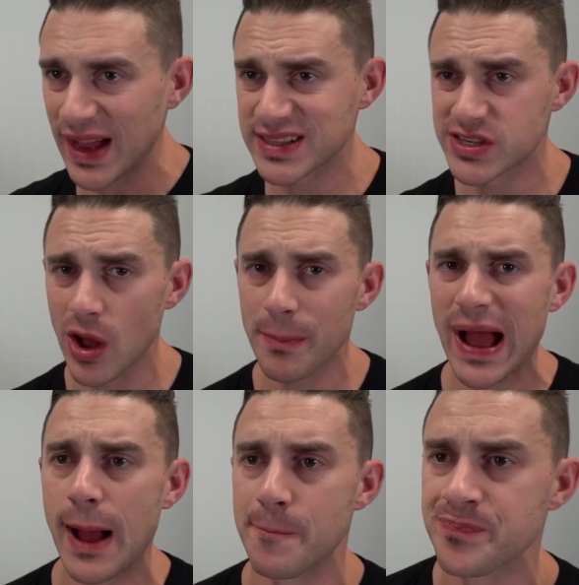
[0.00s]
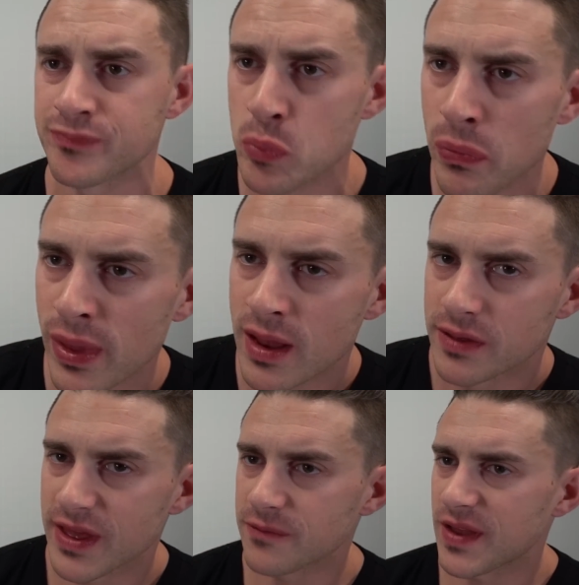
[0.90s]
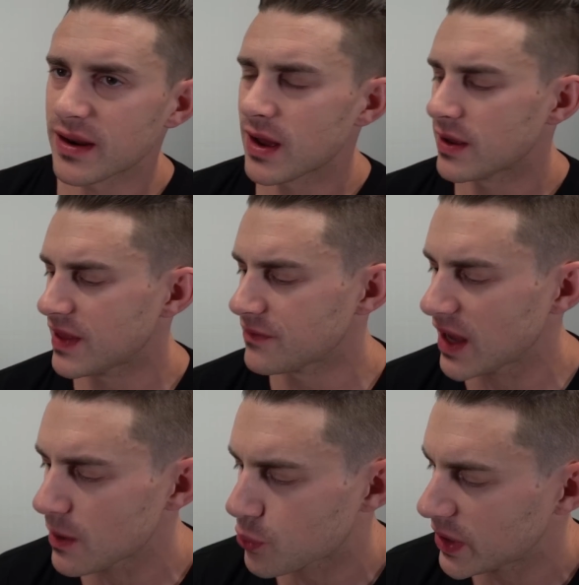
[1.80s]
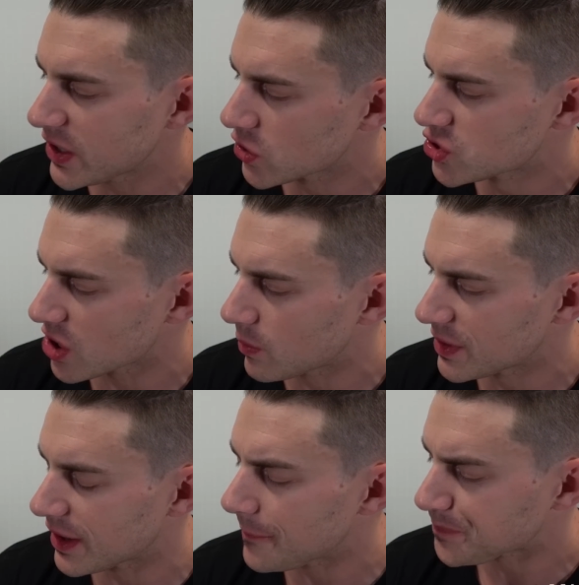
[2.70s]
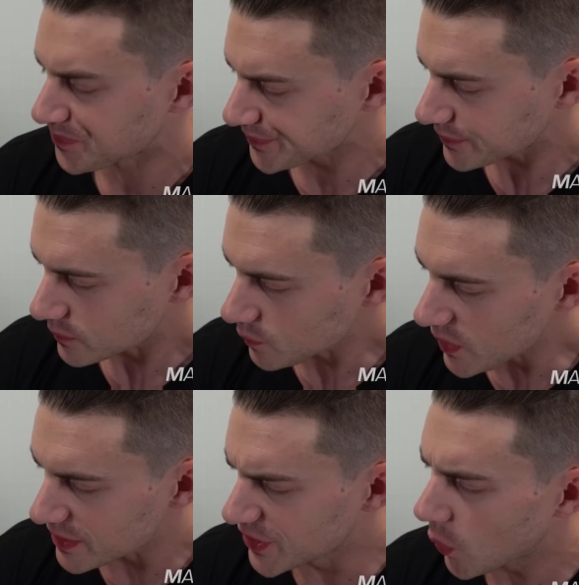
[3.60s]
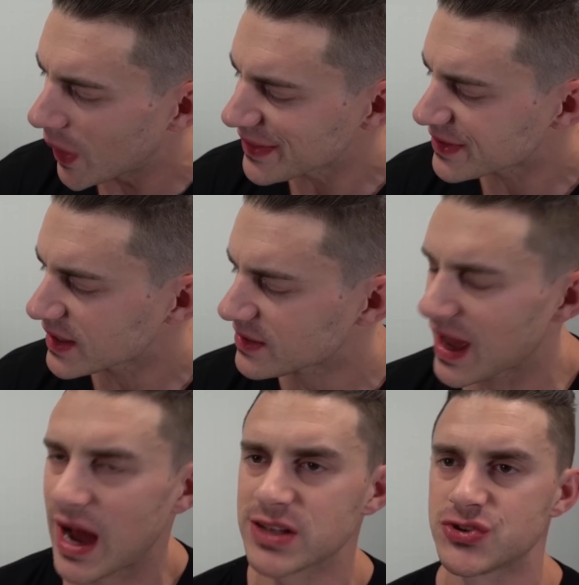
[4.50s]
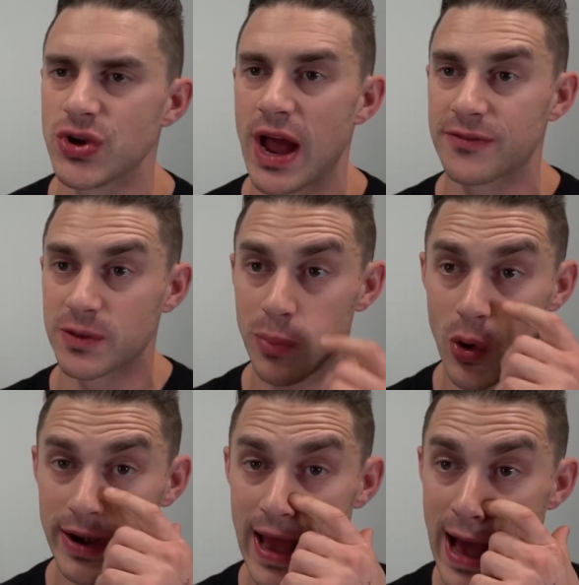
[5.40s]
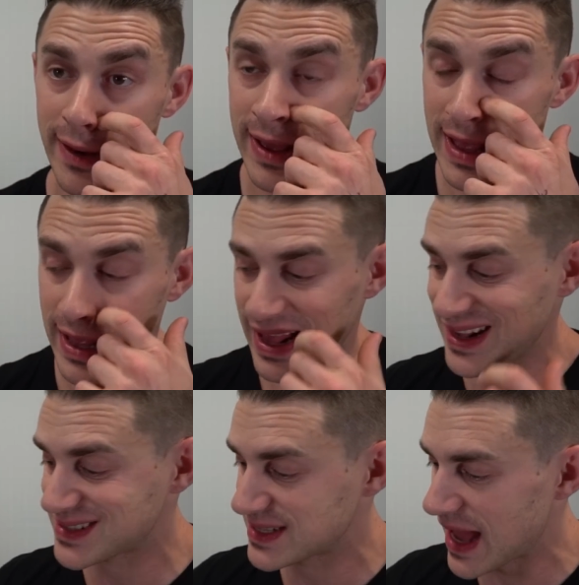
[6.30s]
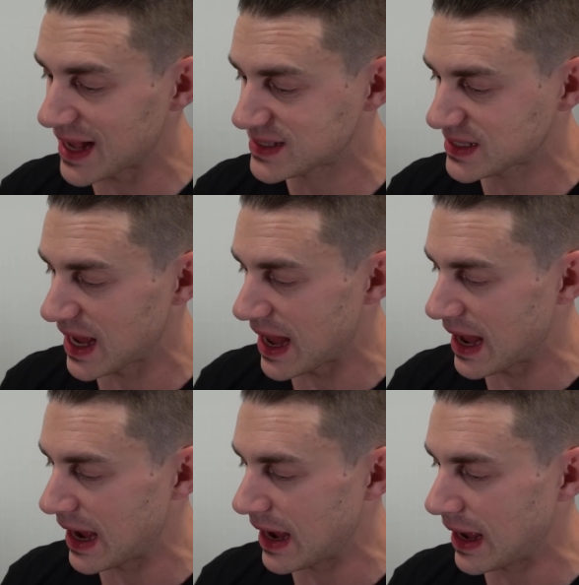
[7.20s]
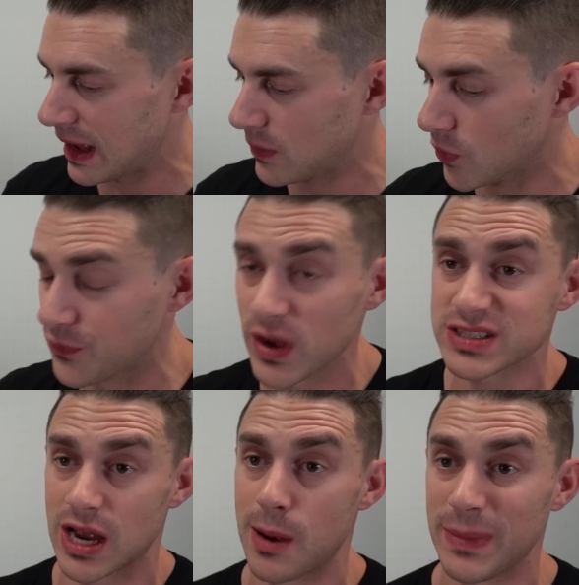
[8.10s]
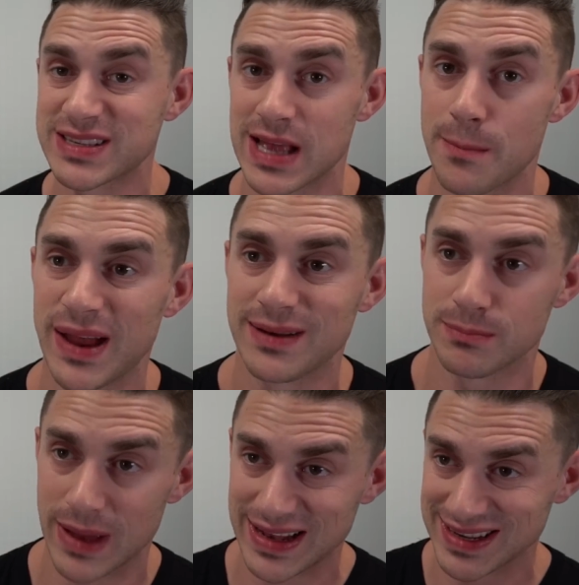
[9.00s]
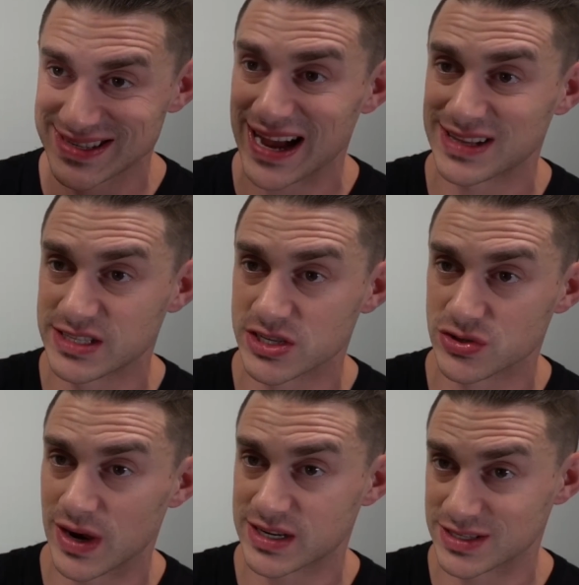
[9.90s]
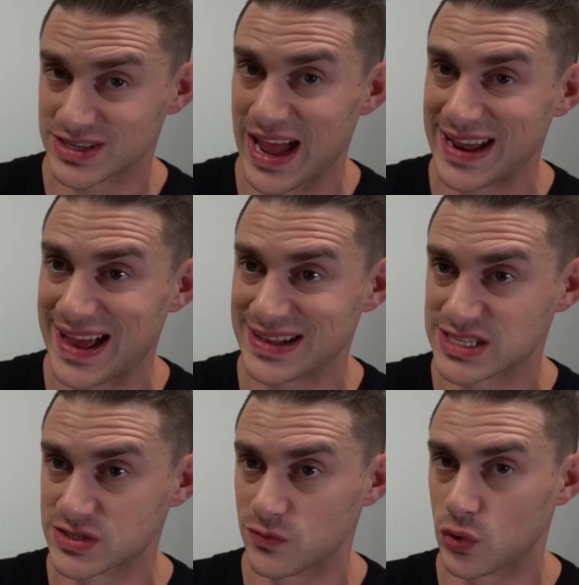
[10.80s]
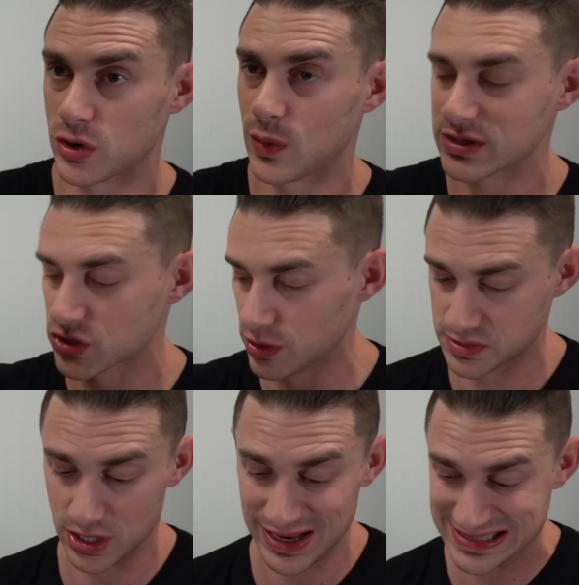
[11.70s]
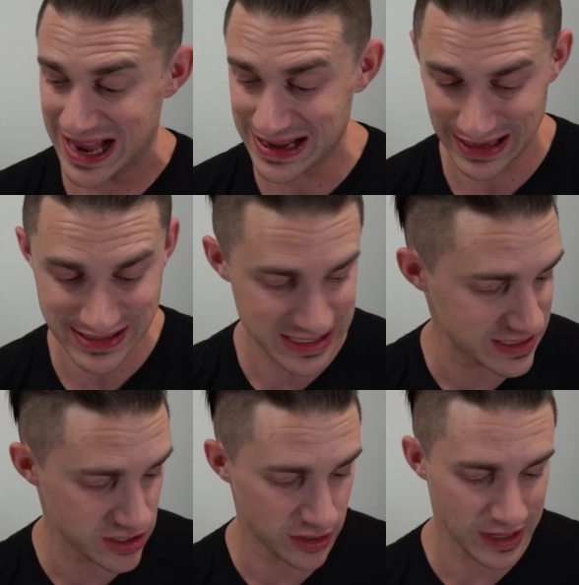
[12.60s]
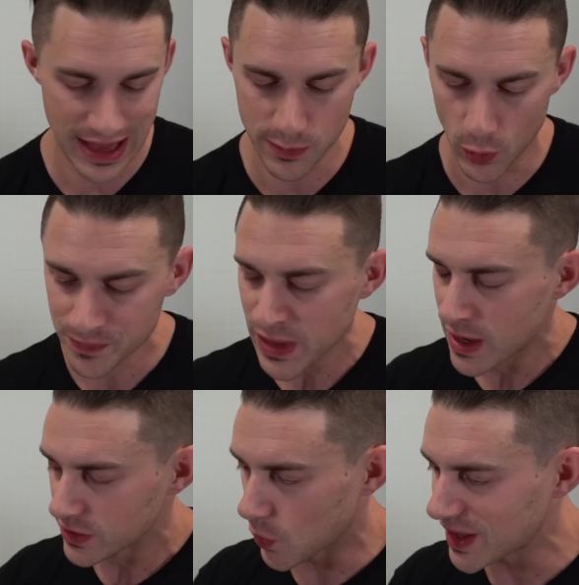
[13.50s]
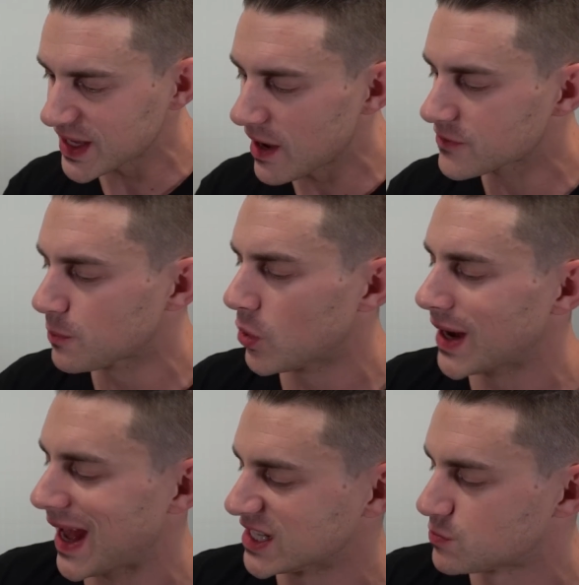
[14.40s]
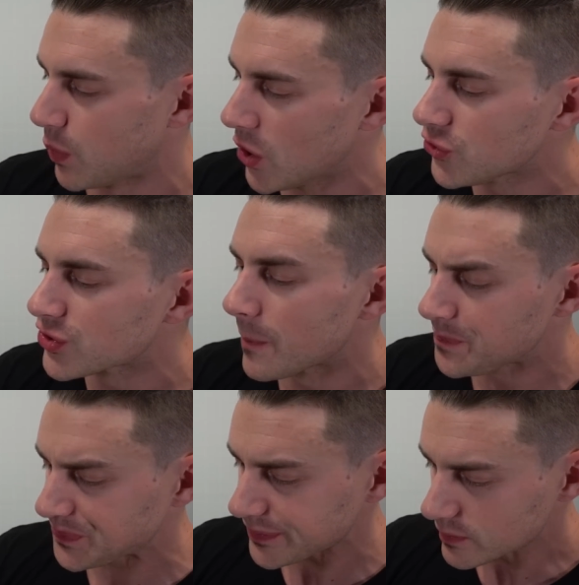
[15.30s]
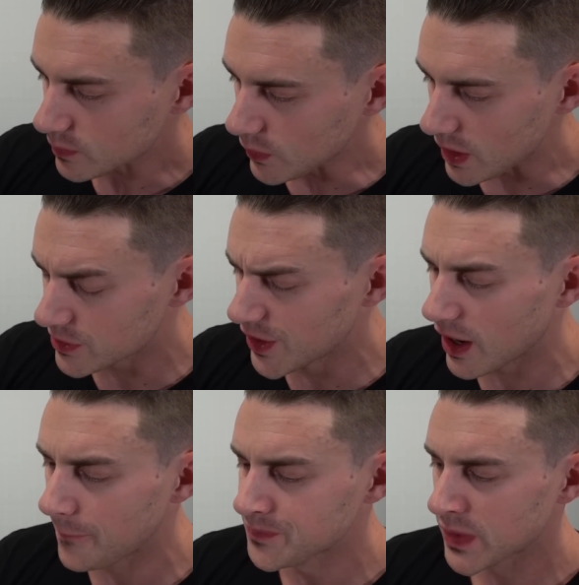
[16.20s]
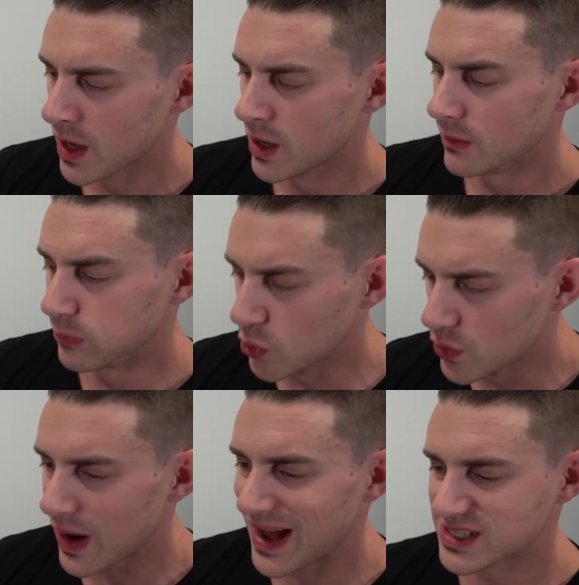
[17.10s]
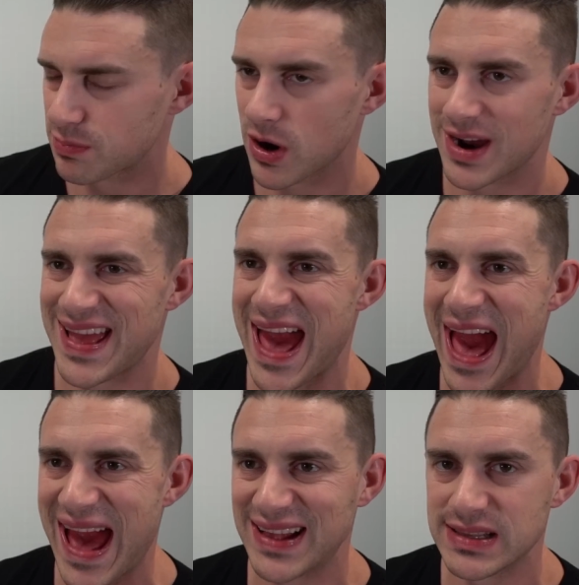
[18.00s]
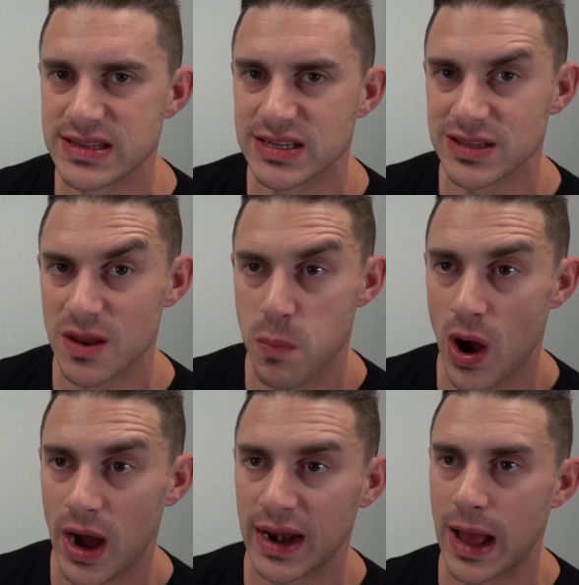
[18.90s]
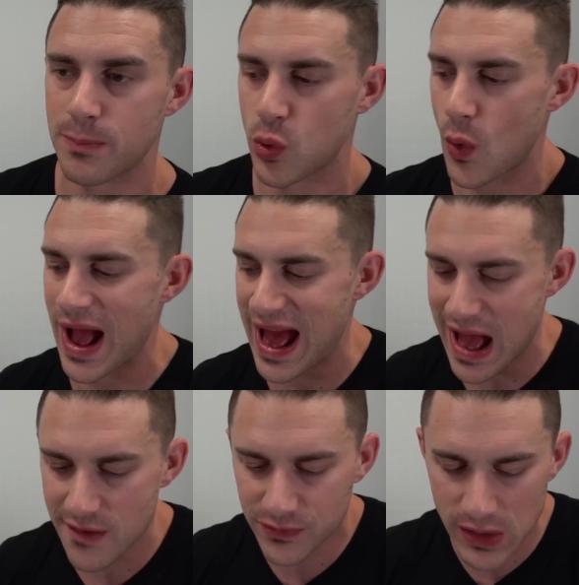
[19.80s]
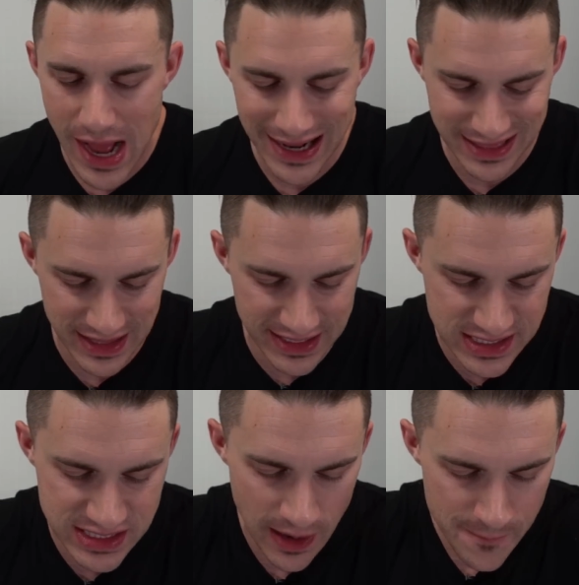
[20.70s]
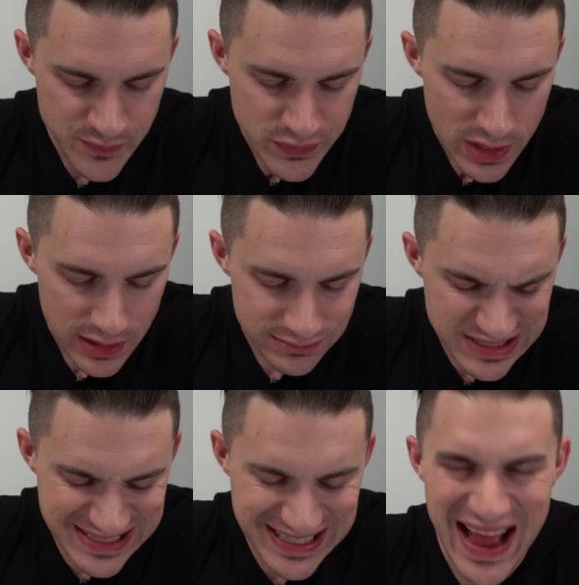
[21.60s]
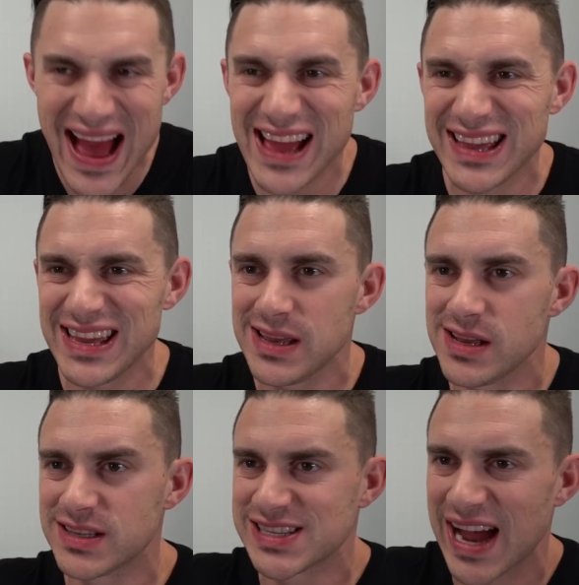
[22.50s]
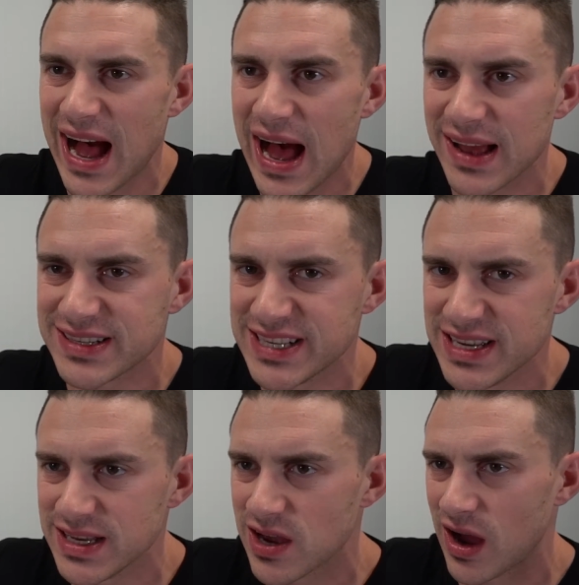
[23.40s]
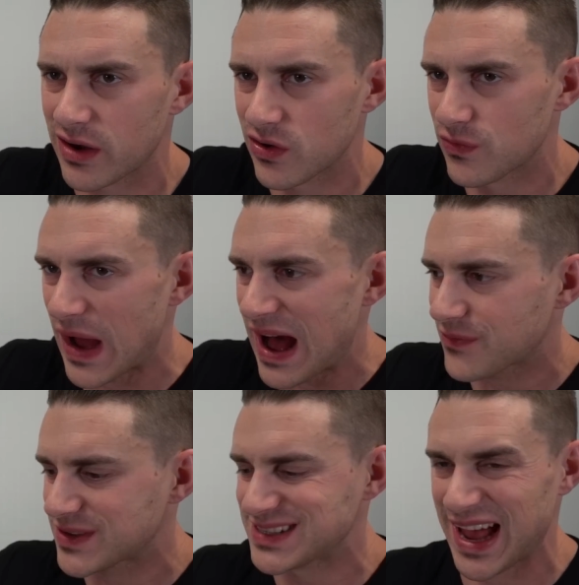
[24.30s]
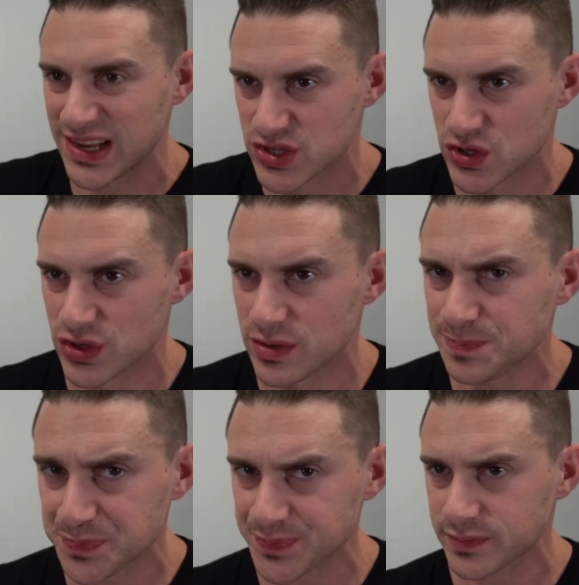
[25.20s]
It's not bad. They've done a pretty good job with it. The one thing that I do have to point out is that, well, firstly, I mixed that made exactly to direction. So 8 ounces of water, one scoop. So exactly as listed on the label. The one thing I have to point out is both the blue raspberry and the pineapple have like this tangy, tarty kind of aftertaste to them.